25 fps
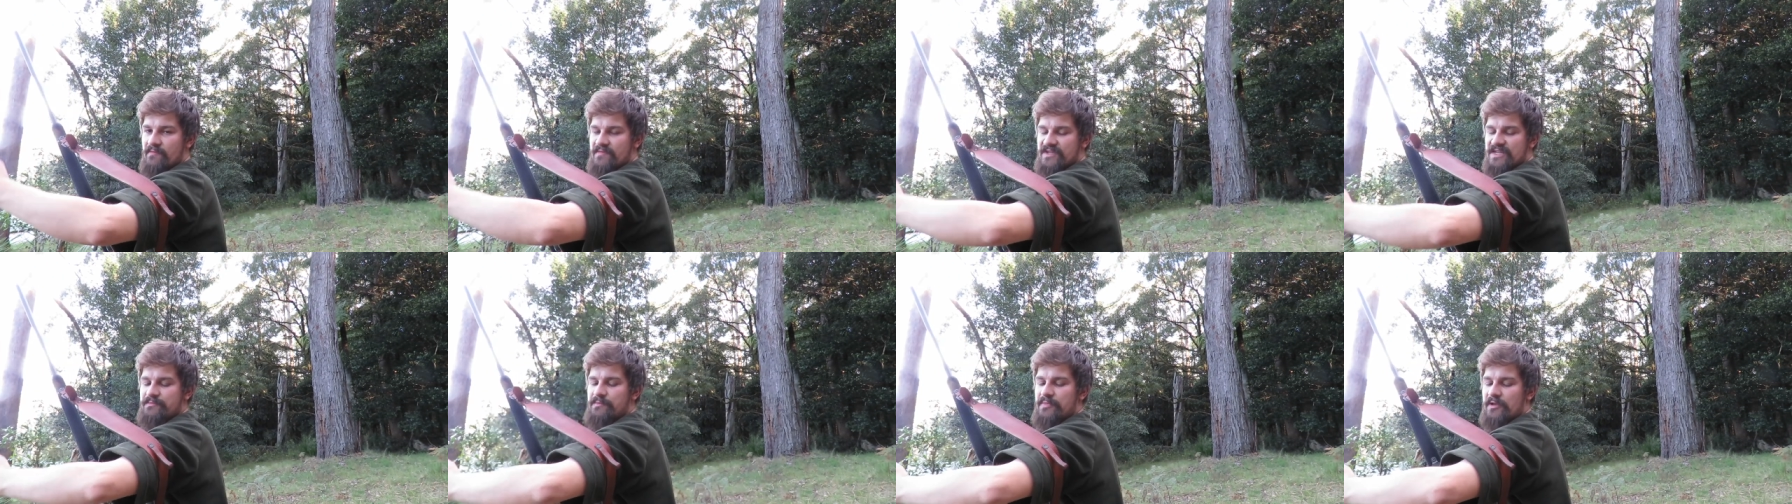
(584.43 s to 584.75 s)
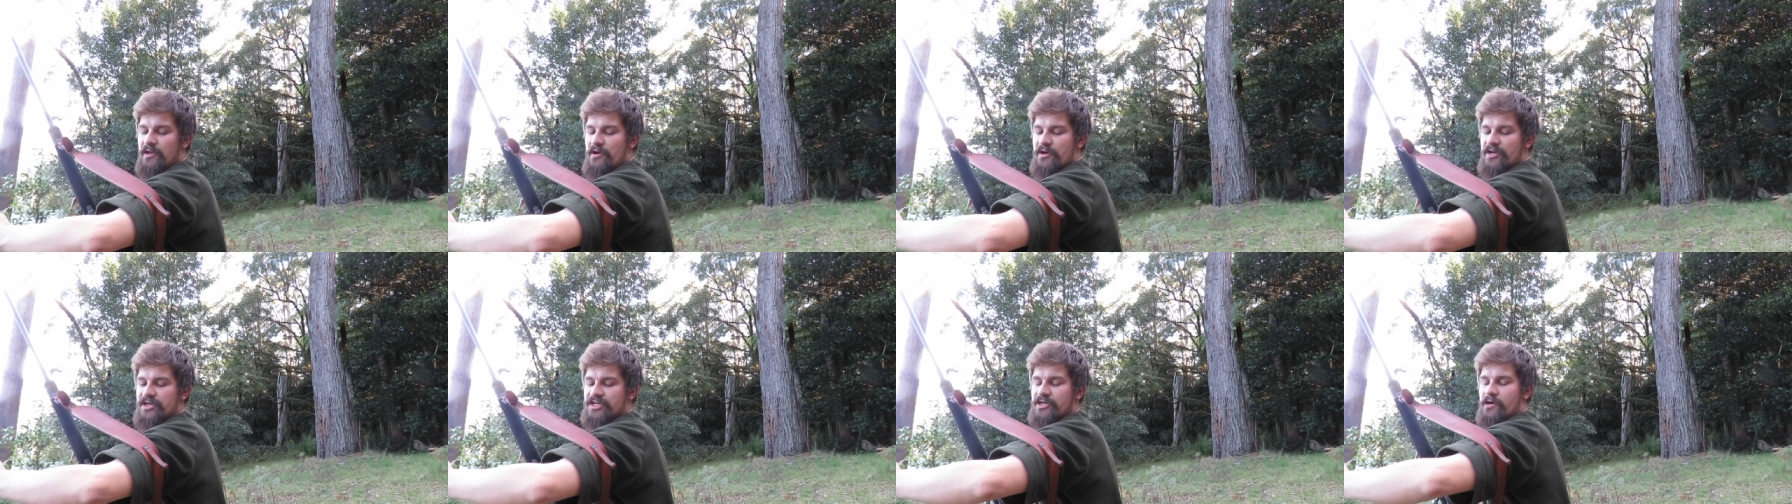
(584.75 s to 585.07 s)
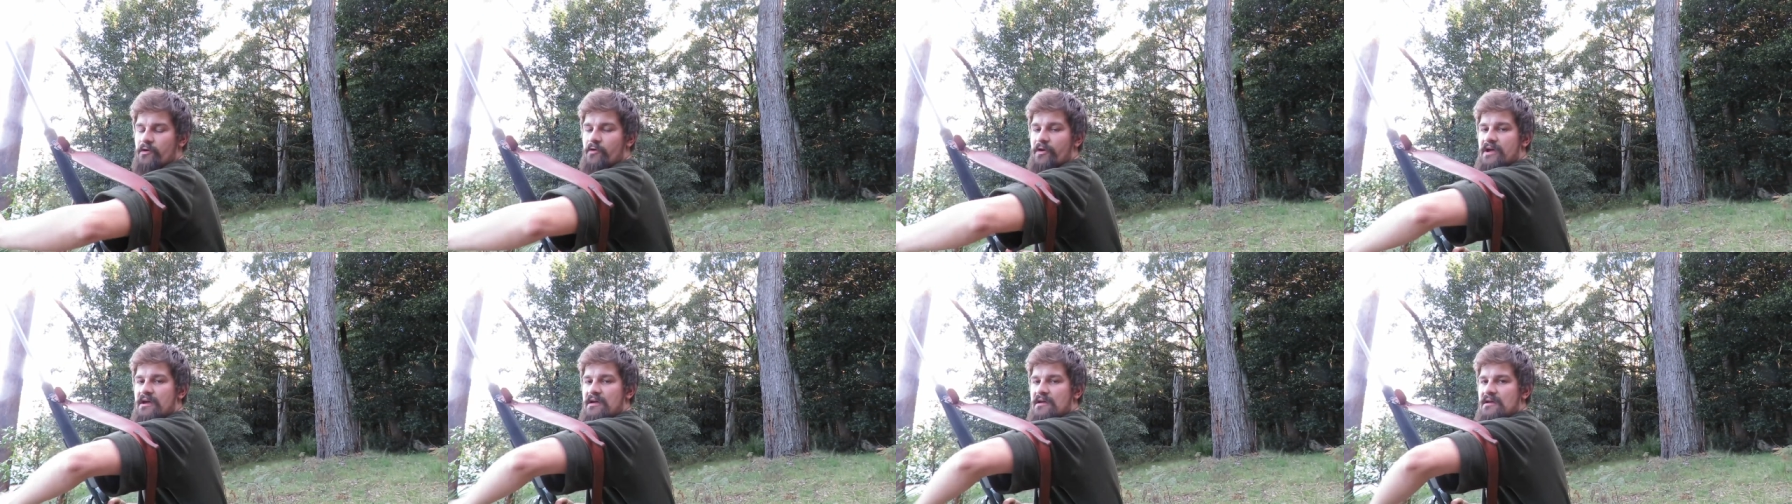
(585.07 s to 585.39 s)
just below your
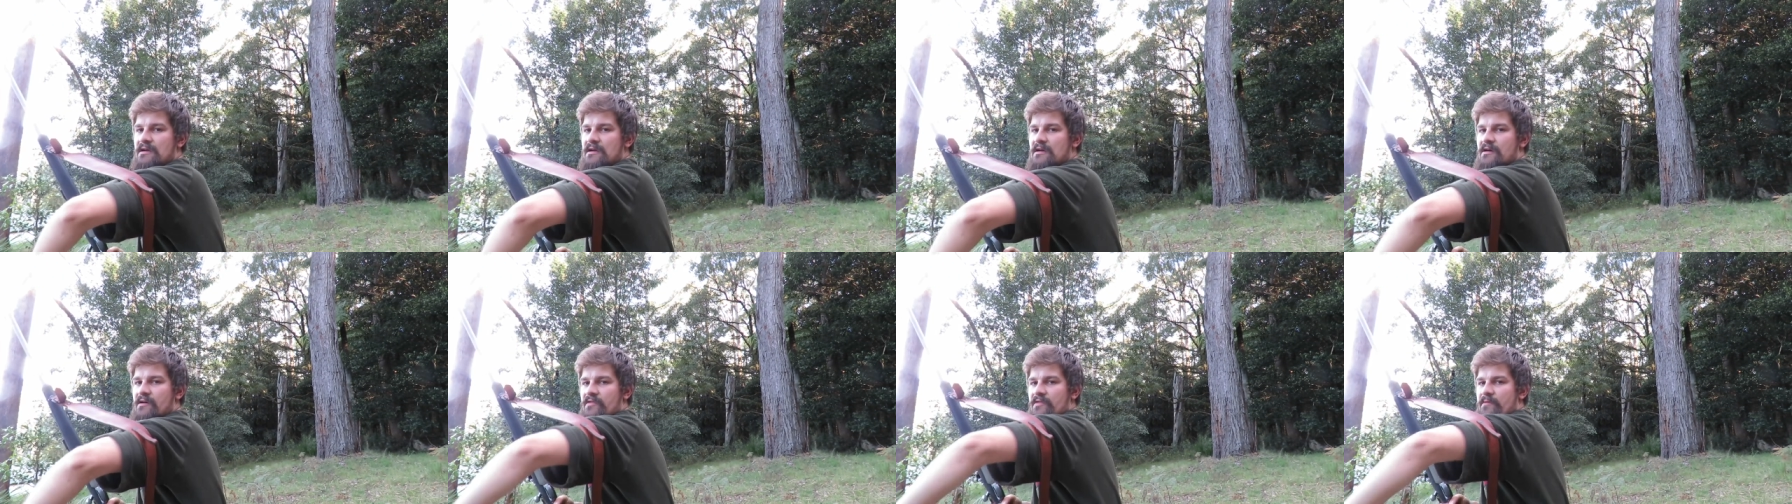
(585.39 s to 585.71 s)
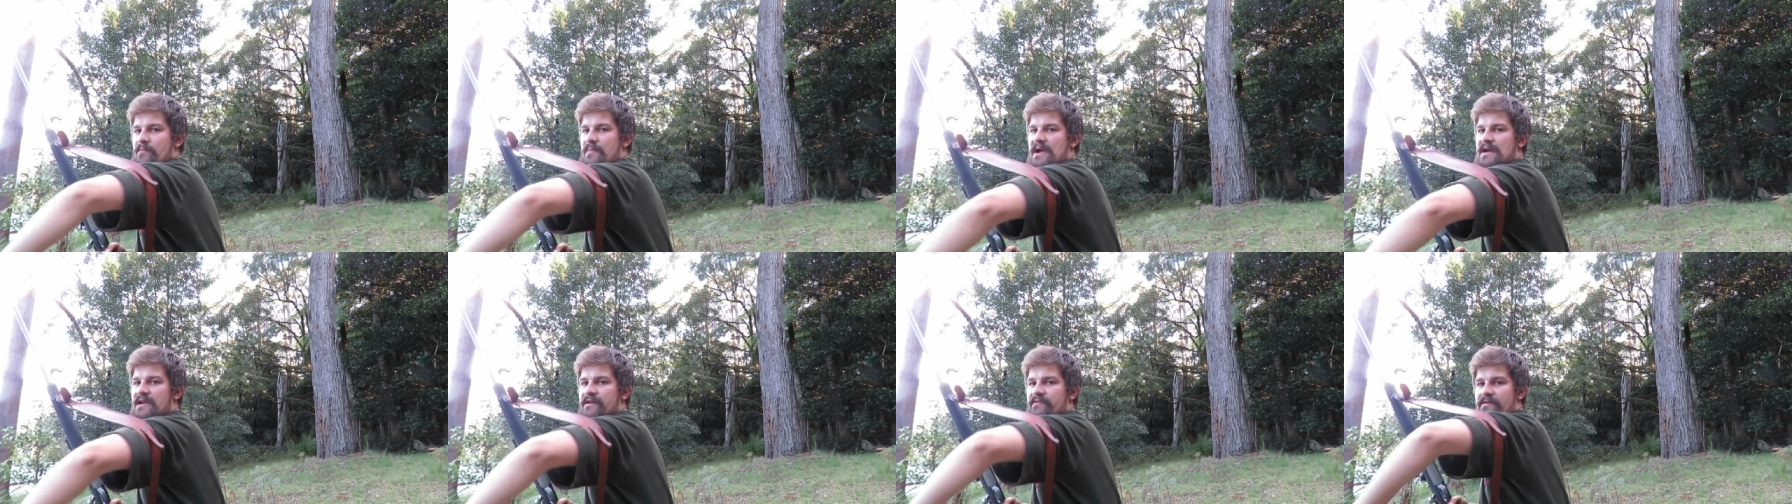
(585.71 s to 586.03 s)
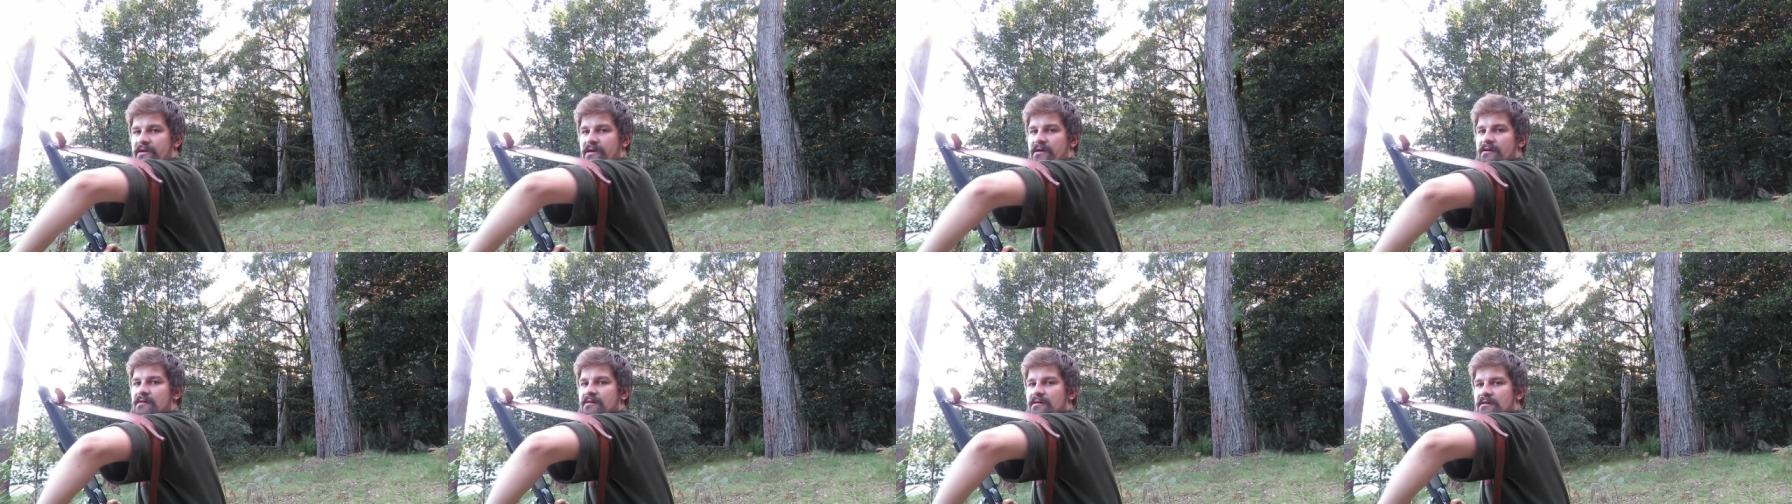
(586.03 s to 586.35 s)
shoulder, on the back
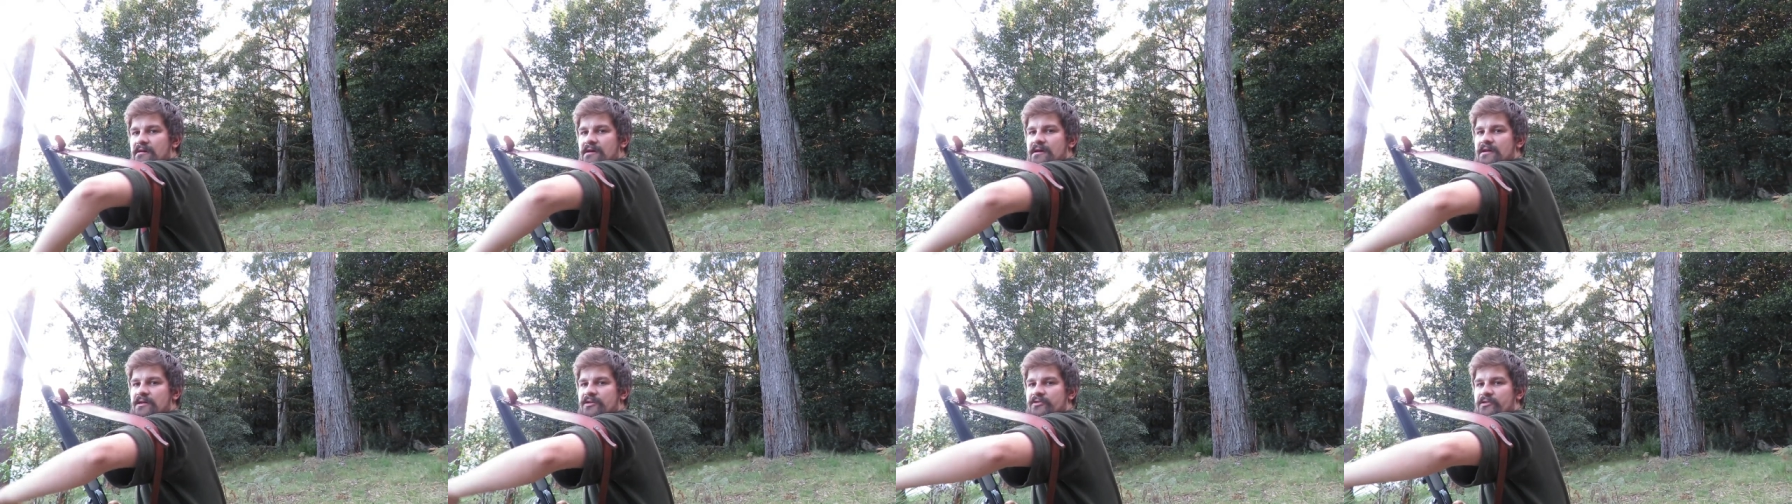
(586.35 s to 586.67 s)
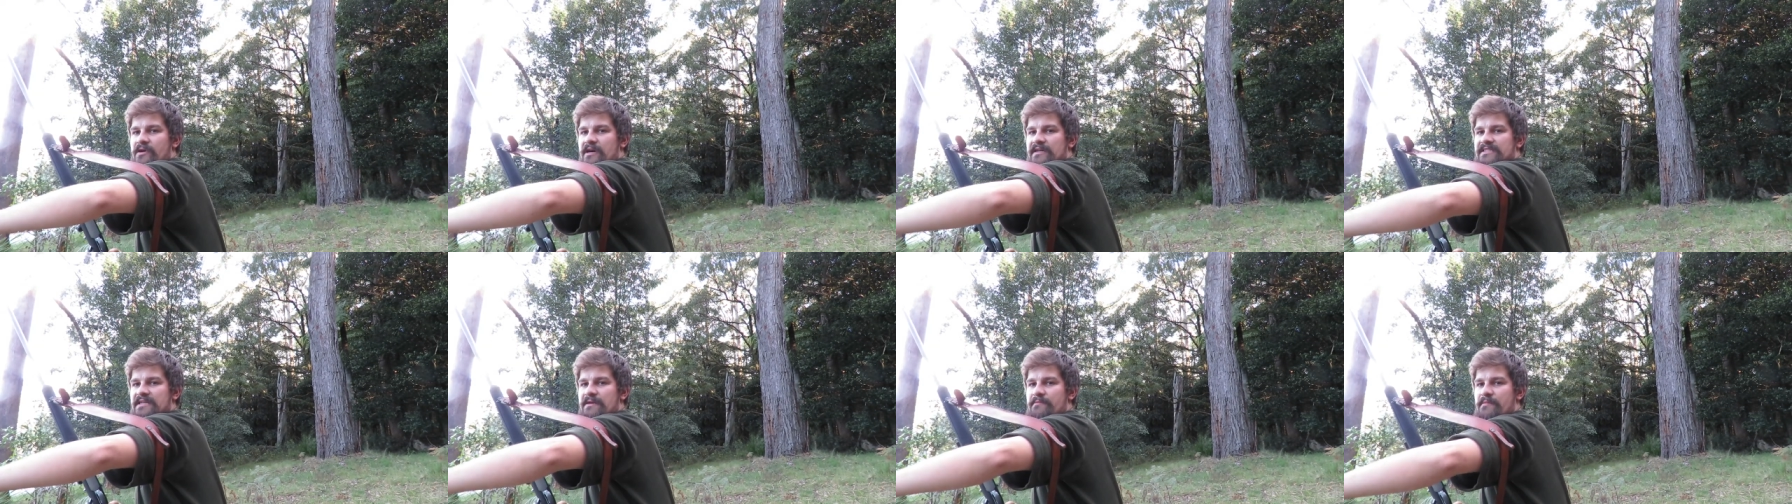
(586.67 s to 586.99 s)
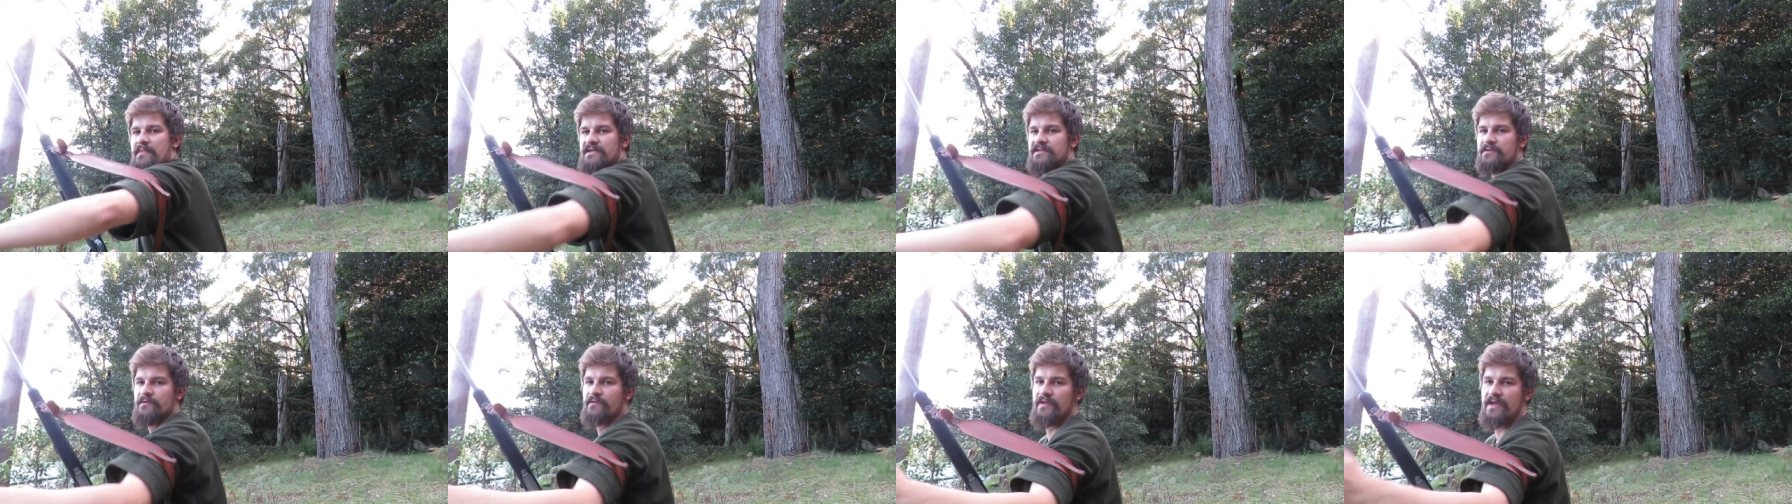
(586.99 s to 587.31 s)
of your tricep
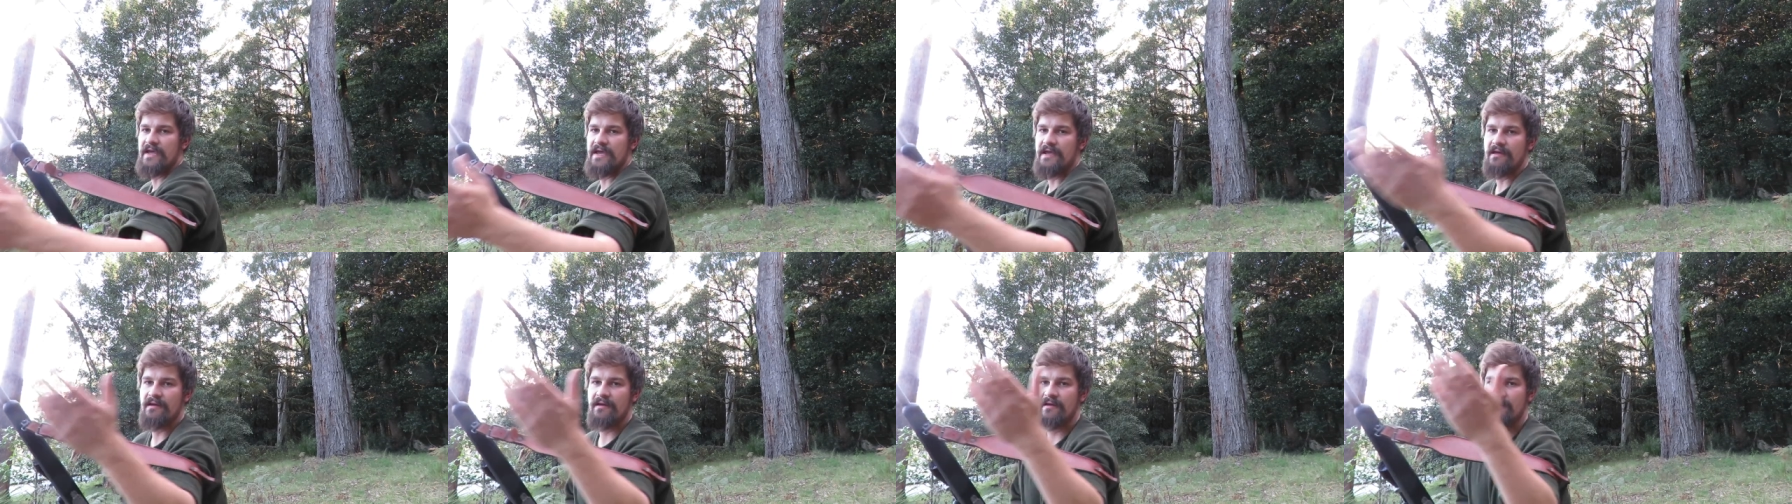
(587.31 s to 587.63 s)
muscle there.